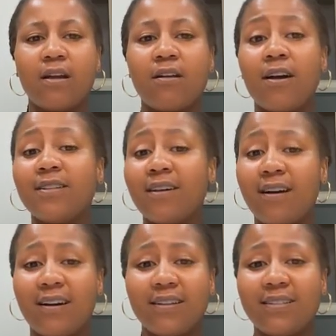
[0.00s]
God's
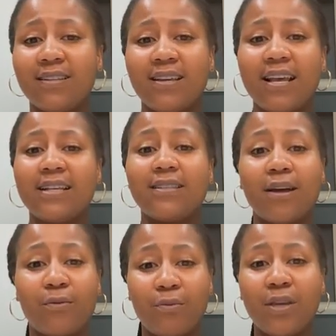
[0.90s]
heart is
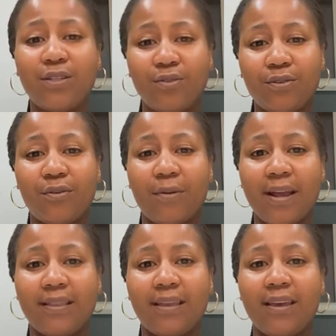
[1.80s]
that we do the
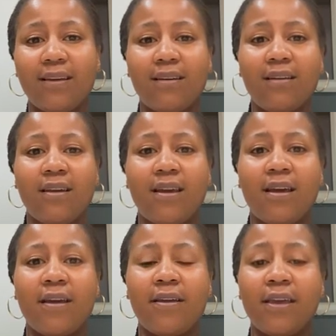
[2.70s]
right thing.
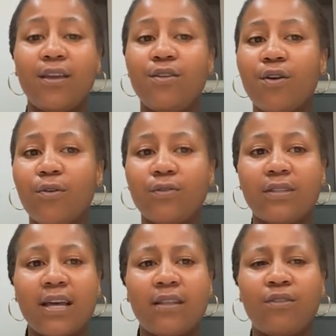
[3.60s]
He knows
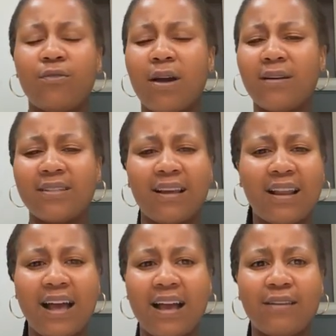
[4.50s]
that throughout our
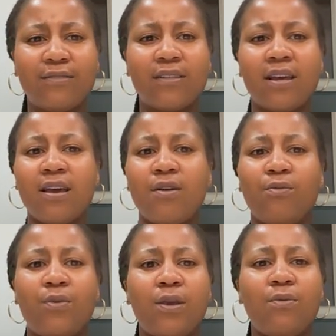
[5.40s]
lives,
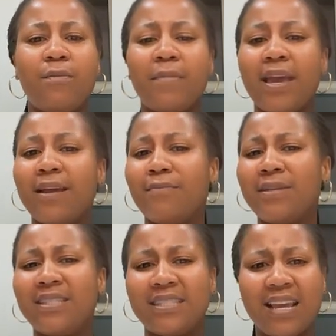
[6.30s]
we will make
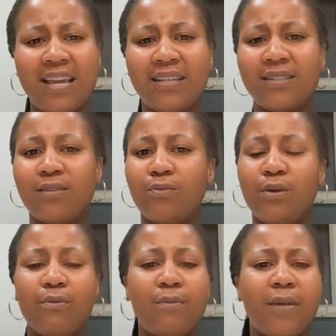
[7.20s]
mistakes,
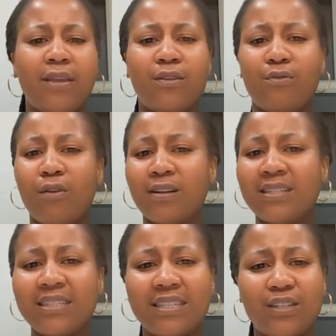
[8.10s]
we will make the wrong
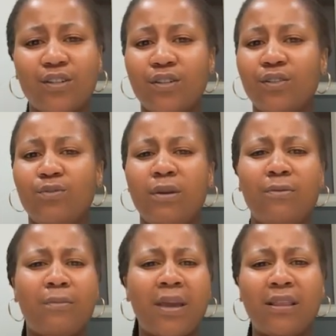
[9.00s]
decisions, we
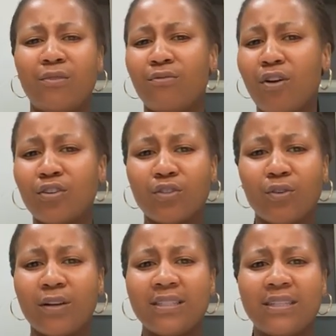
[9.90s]
will make the wrong
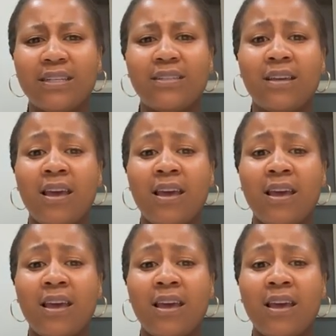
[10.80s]
choices,